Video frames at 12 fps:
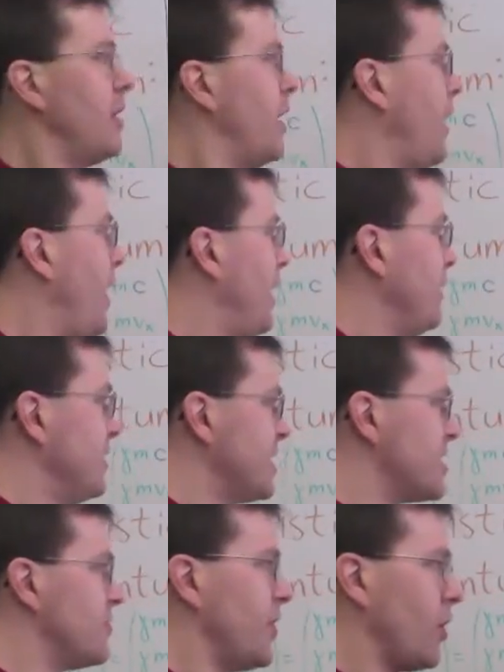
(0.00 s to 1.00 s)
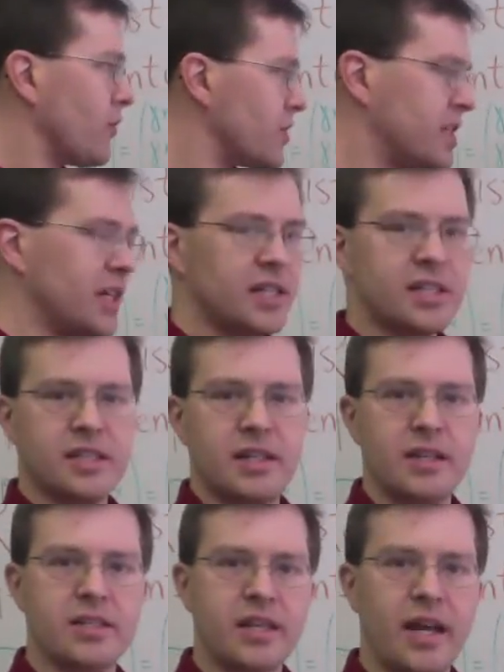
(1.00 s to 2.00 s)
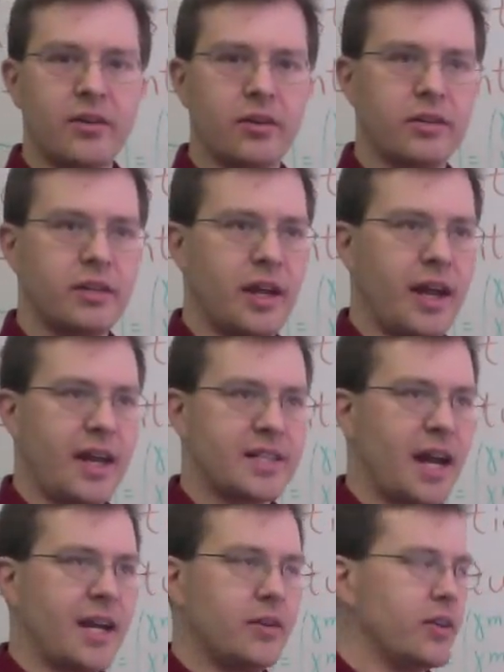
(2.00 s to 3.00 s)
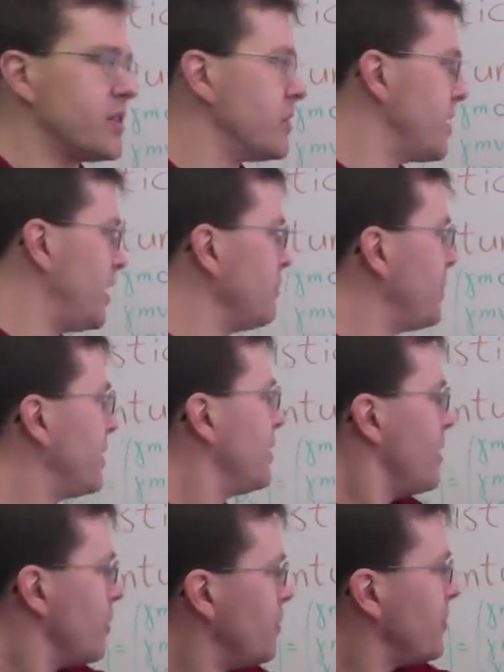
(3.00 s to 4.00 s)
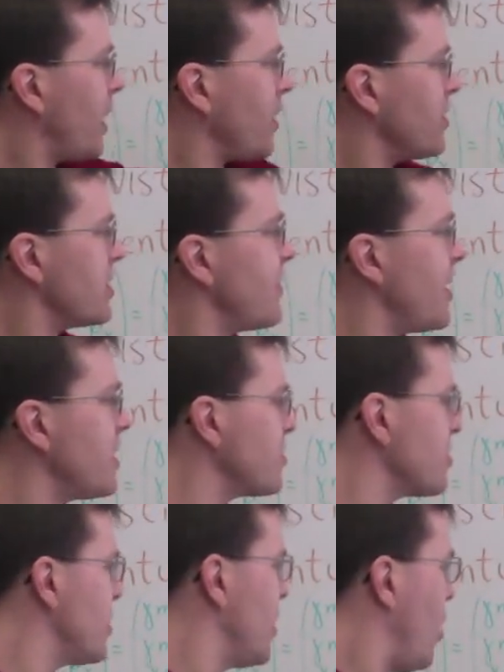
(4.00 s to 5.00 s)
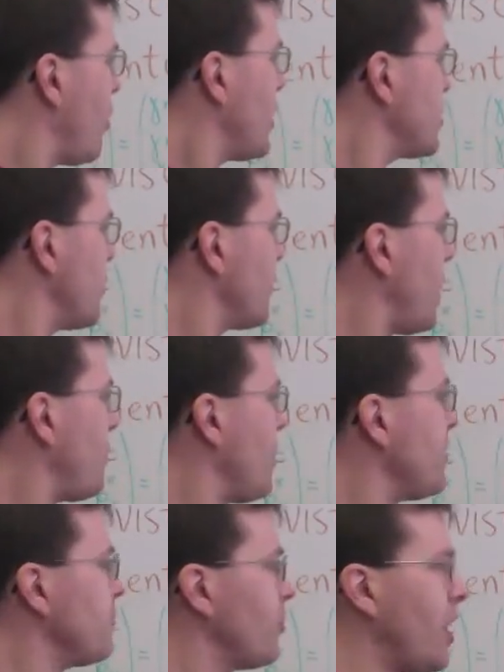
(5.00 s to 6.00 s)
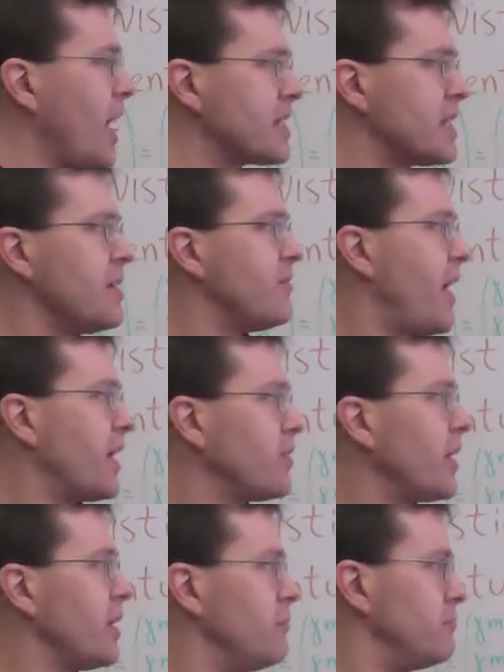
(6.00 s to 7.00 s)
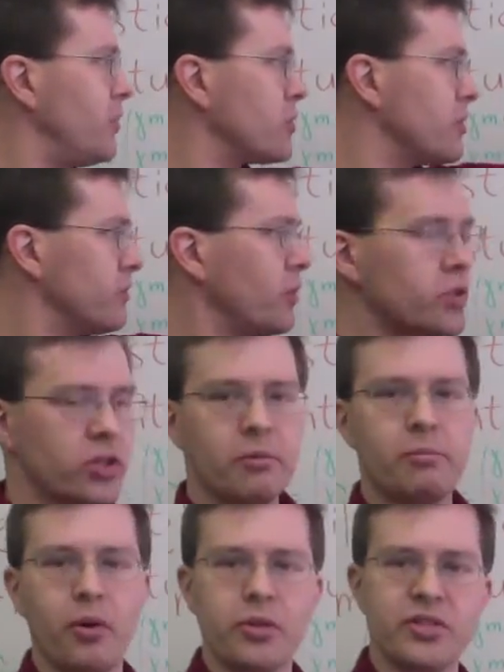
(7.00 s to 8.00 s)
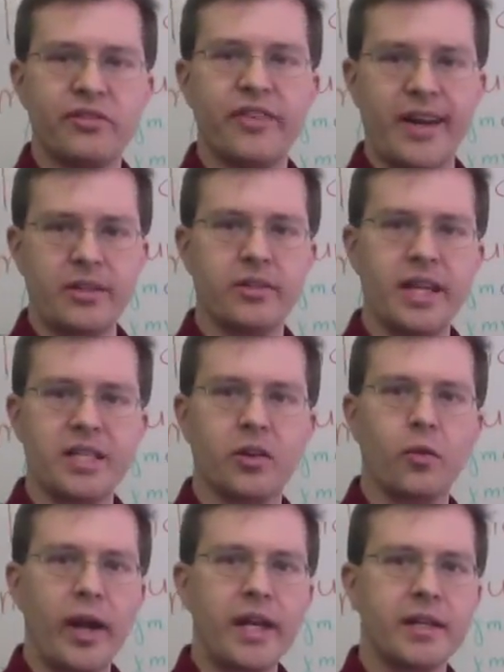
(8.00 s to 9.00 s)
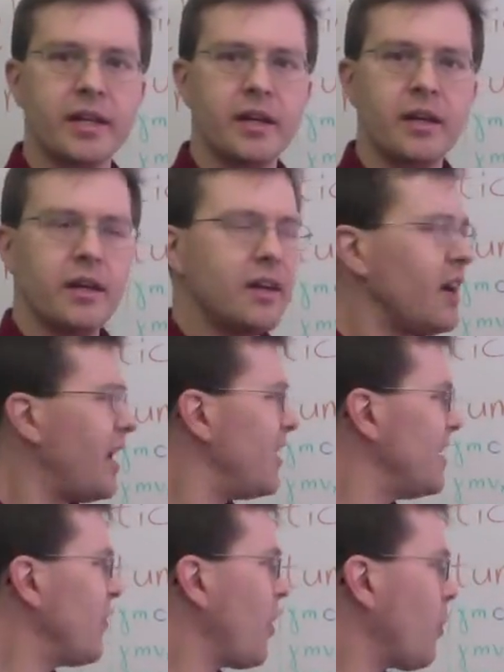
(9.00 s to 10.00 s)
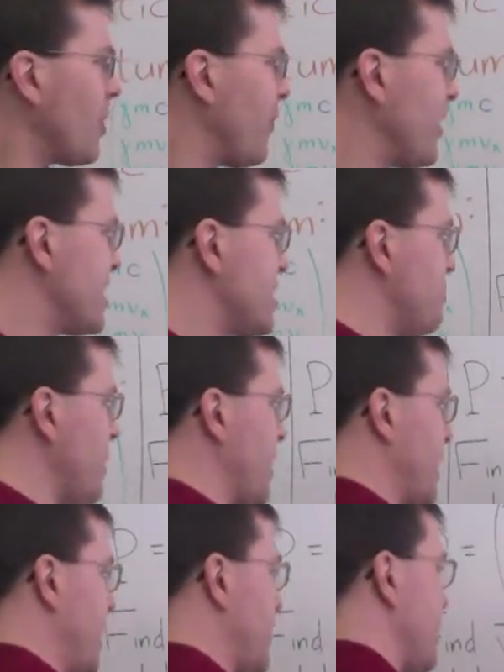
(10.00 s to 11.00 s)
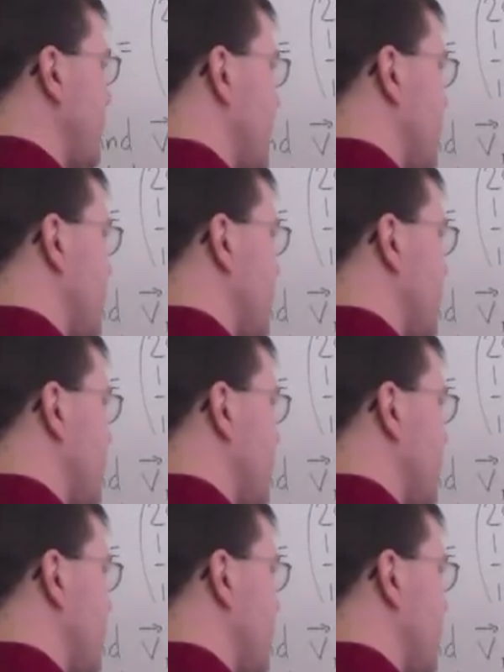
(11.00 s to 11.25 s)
Uh, this is V over C in, in standard uh, SI units or something, but we've got all these vectors. Okay, so I've got my velocity vector. I Can, those, are, those are components of a vector. That's great. If I want to find the speed,